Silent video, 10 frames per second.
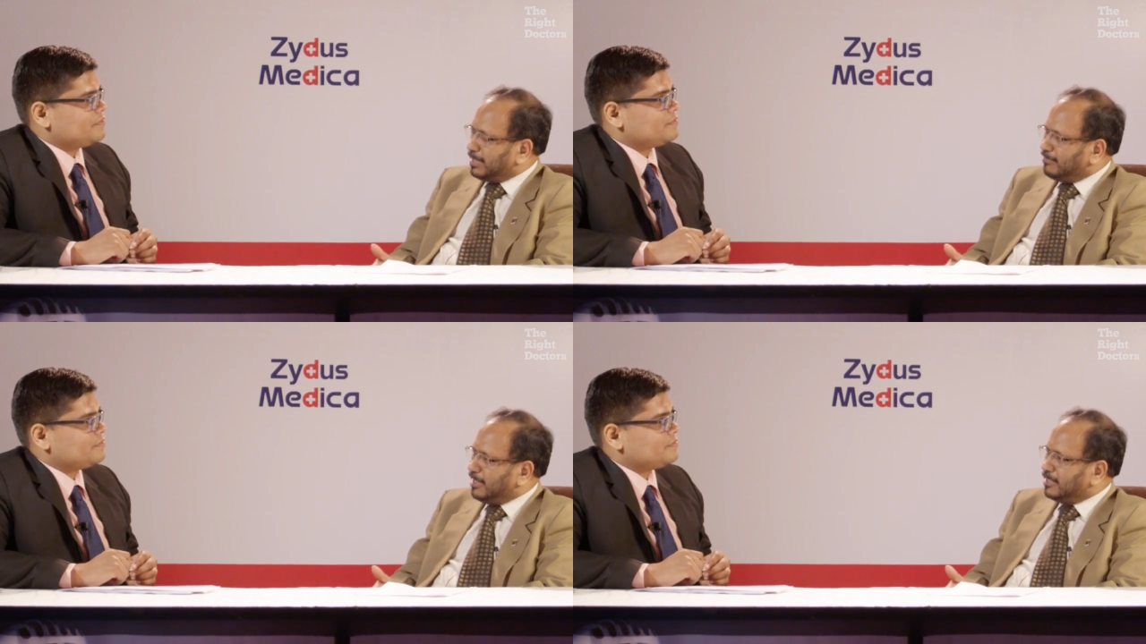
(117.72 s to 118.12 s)

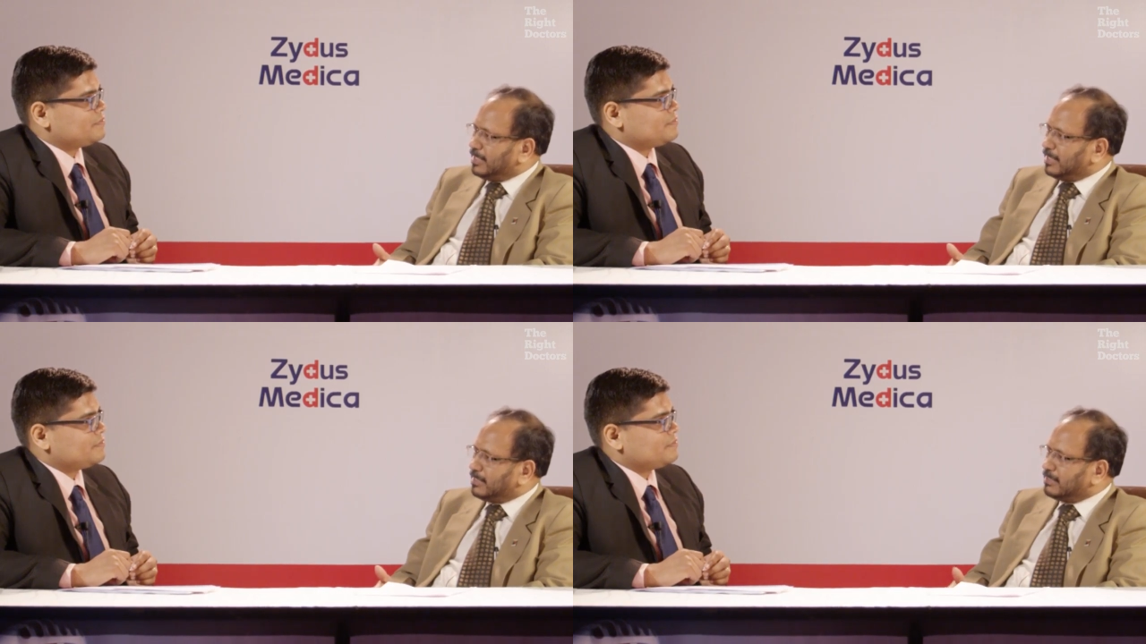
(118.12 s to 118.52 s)

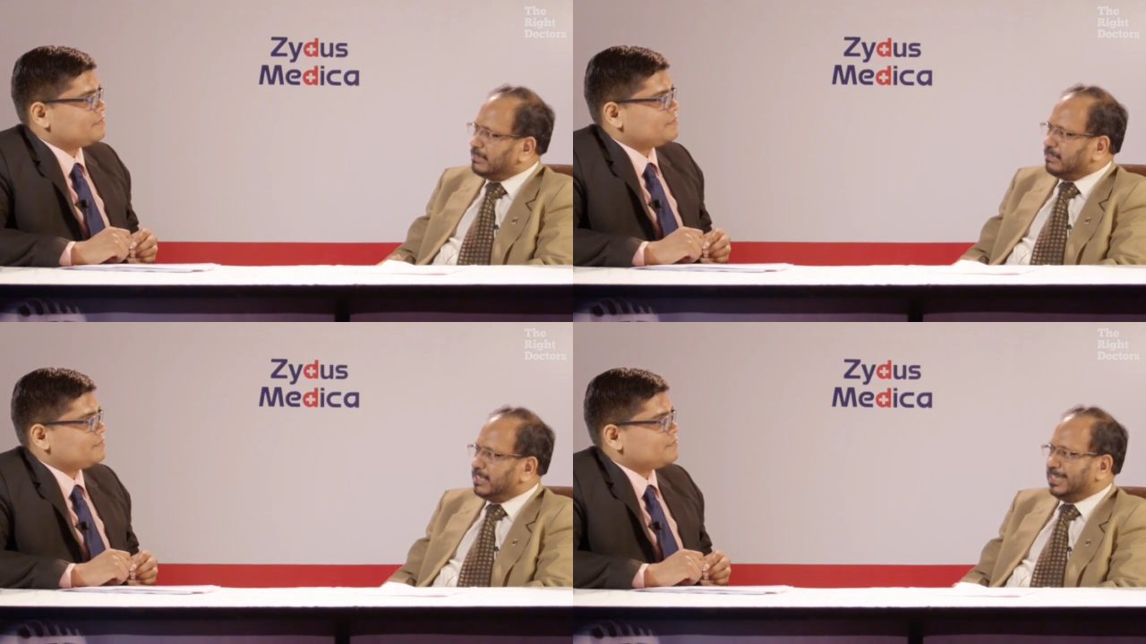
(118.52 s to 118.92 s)
Speaker 1: prevalent in our
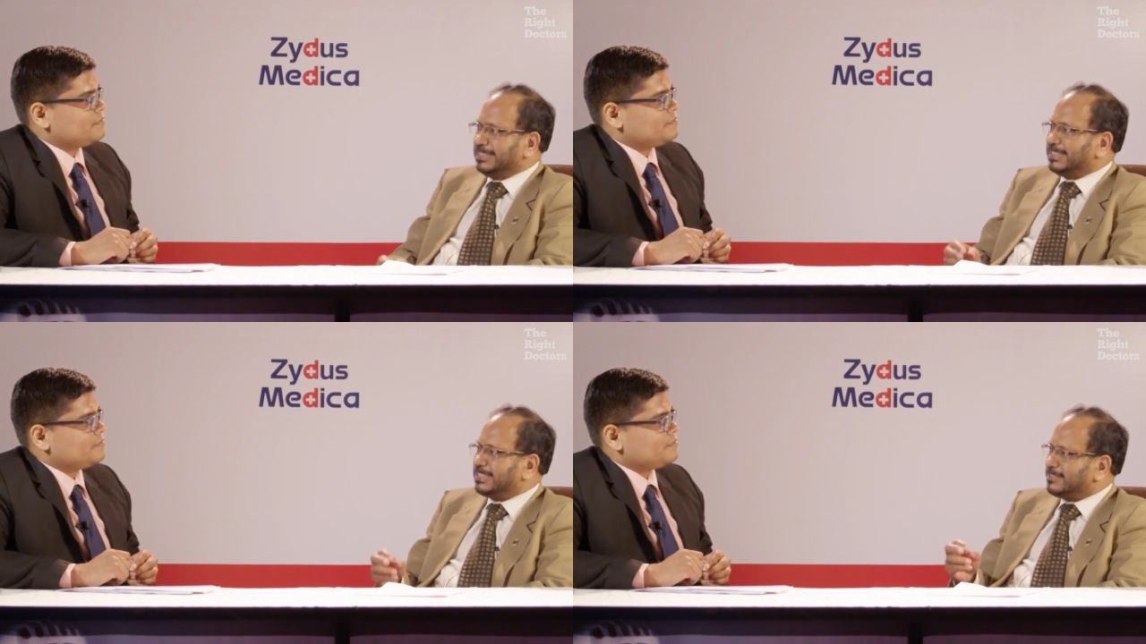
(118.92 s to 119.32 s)

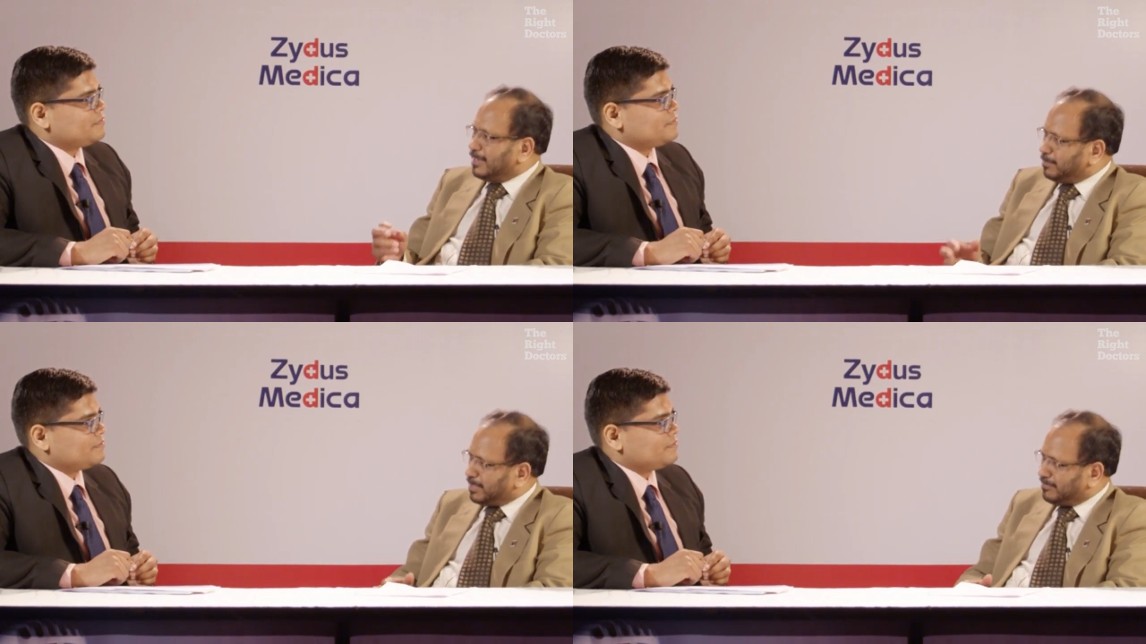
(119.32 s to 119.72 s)
country, is
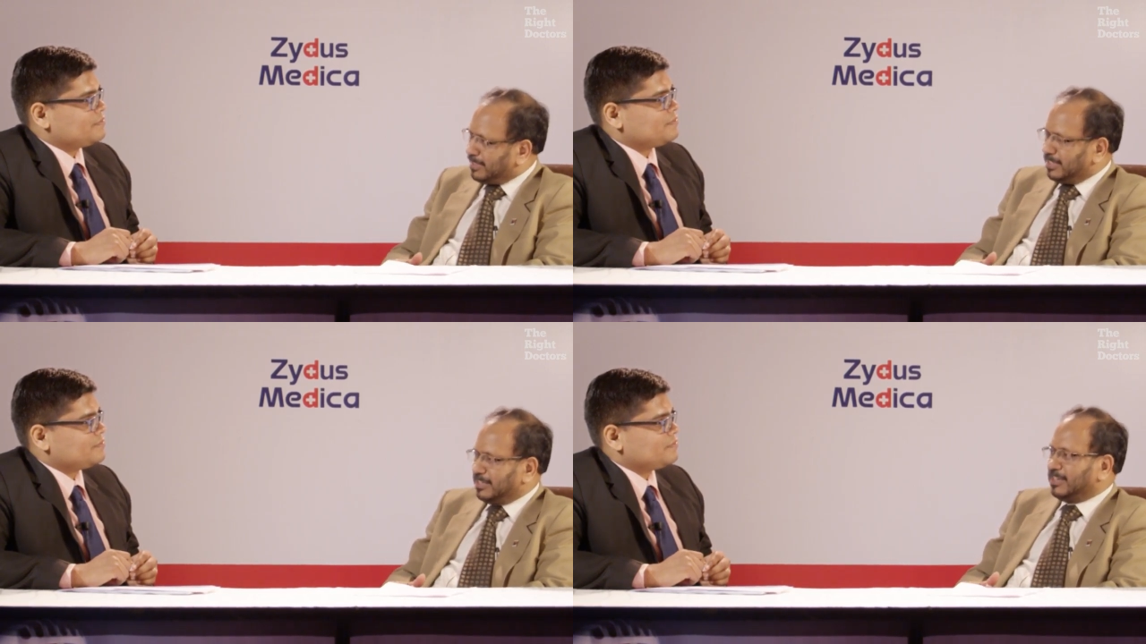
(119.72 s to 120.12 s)
still
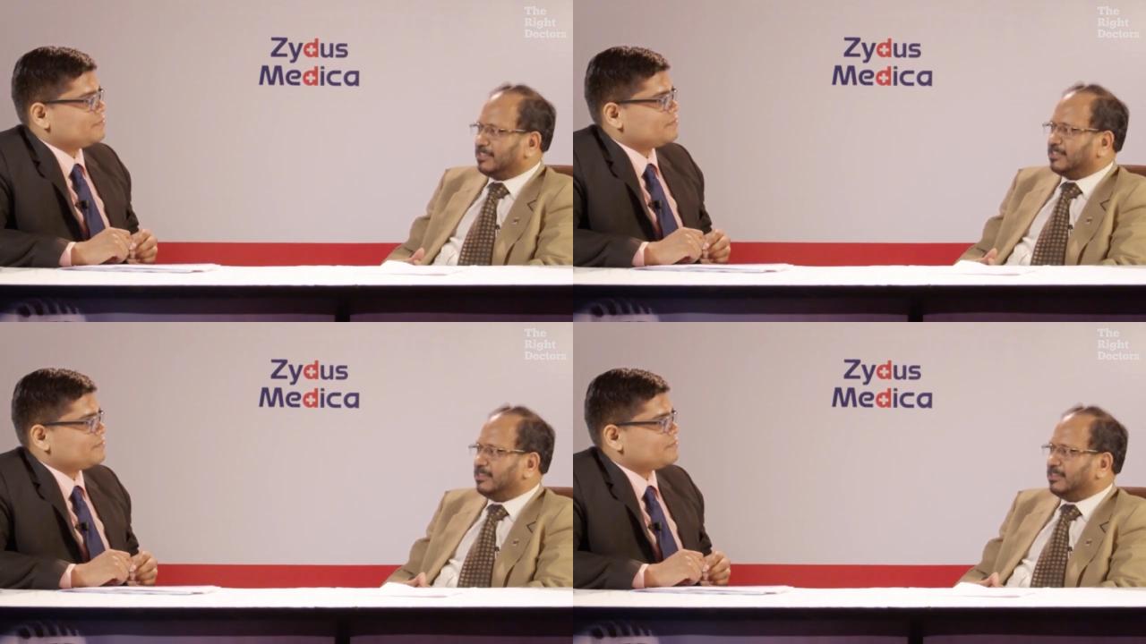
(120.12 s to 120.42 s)
prevalent in our